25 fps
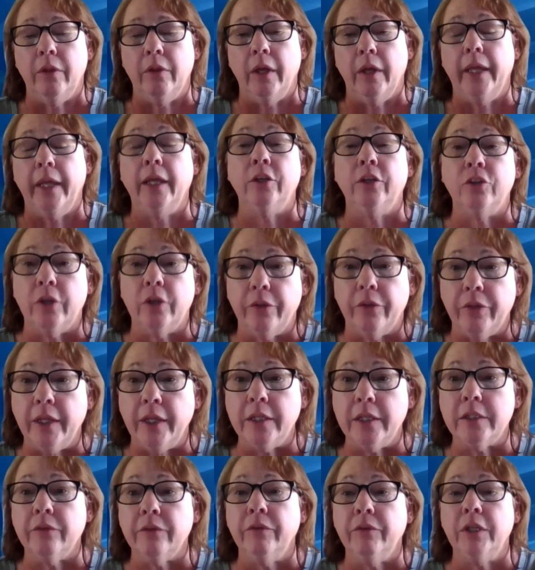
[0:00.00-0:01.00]
and
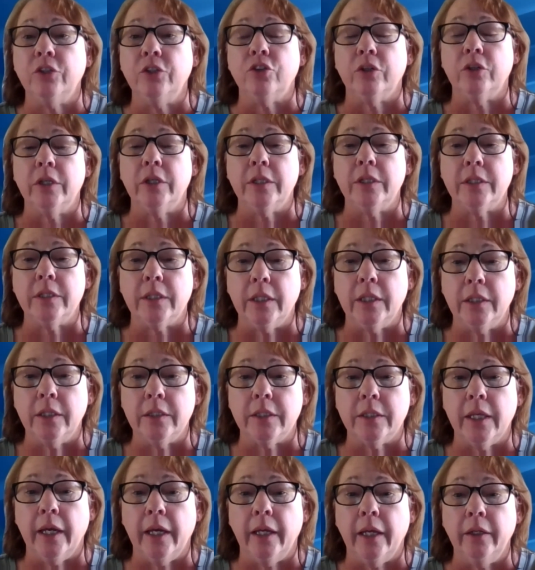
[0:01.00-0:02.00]
things of interest, things
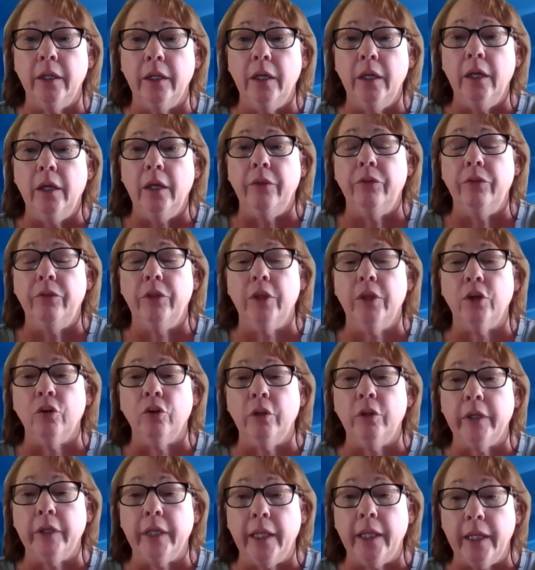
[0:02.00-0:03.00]
that they're
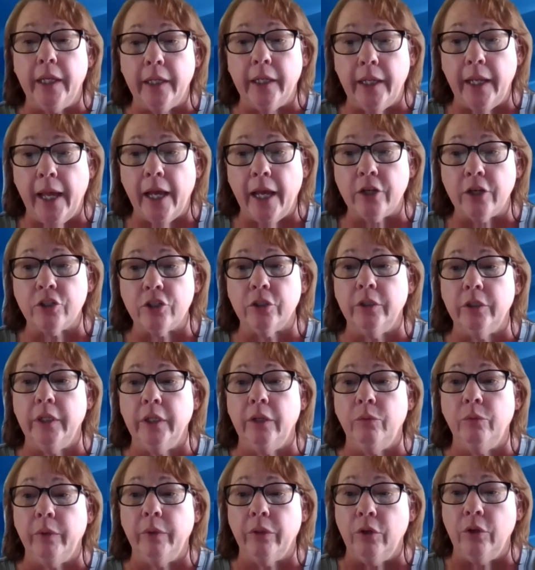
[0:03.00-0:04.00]
looking at
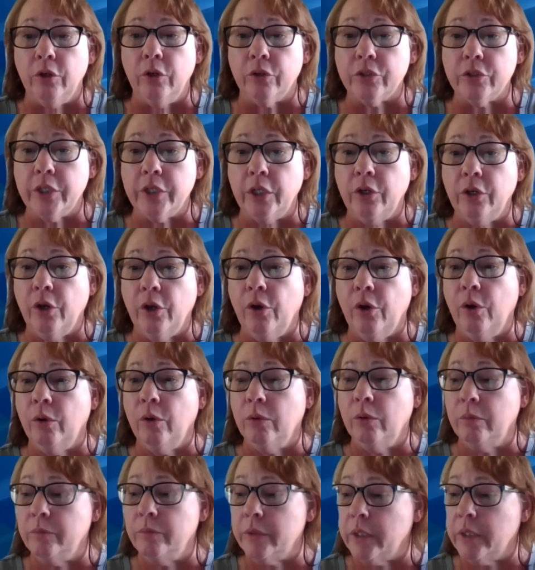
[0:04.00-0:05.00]
nationally with nursing
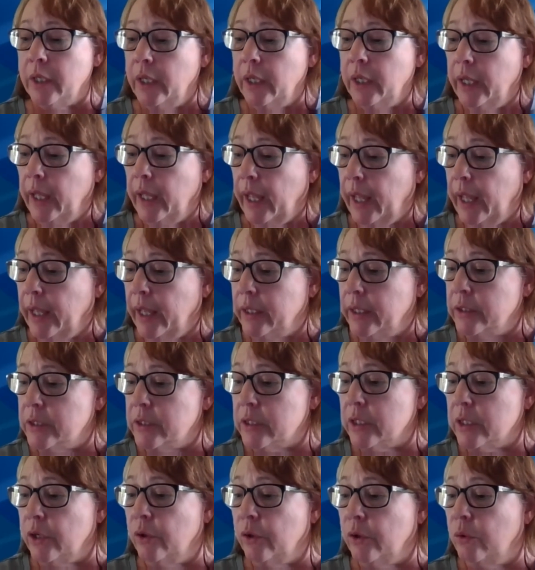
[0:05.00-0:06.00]
homes. And
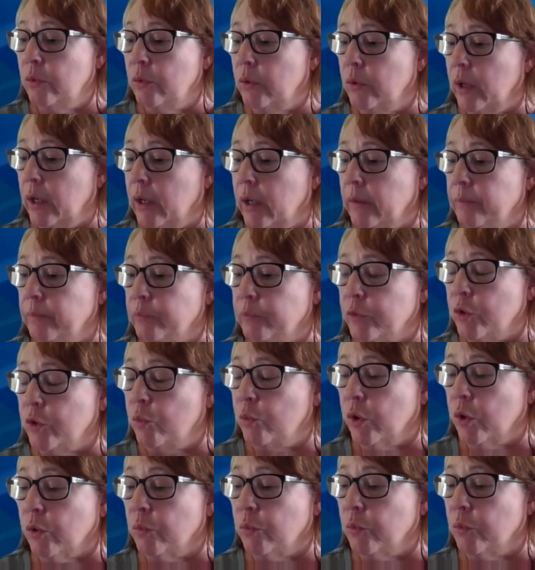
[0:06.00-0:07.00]
so
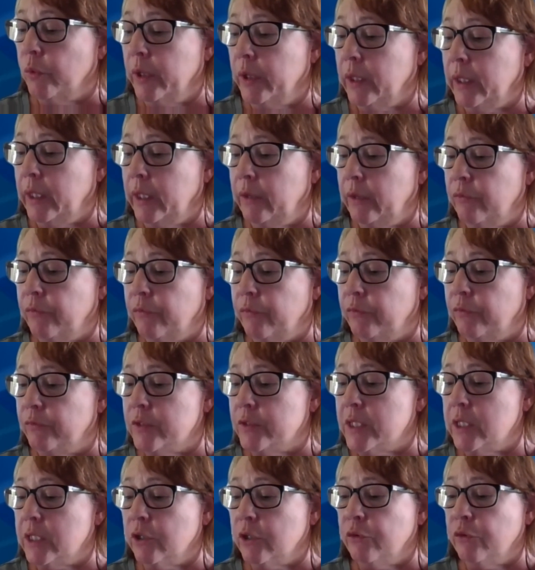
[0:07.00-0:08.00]
we're really
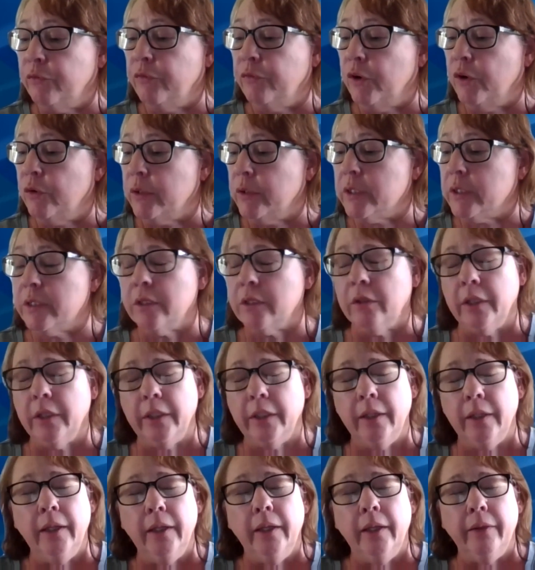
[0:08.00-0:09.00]
still focused
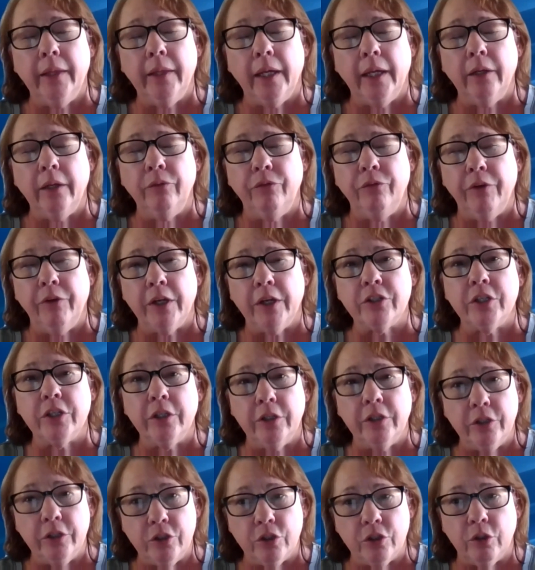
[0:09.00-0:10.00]
on that infection
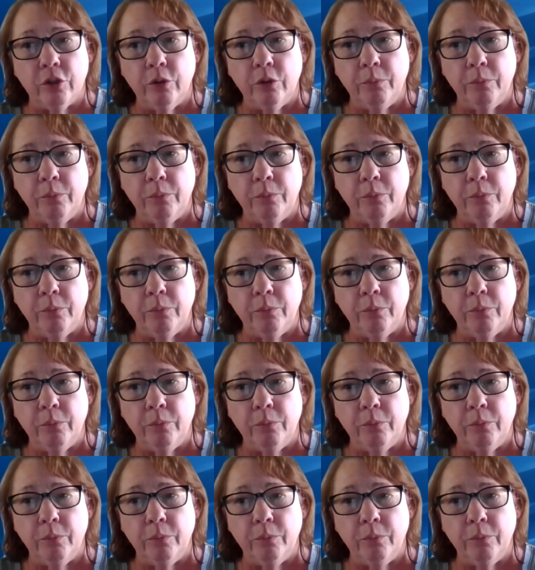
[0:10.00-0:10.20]
control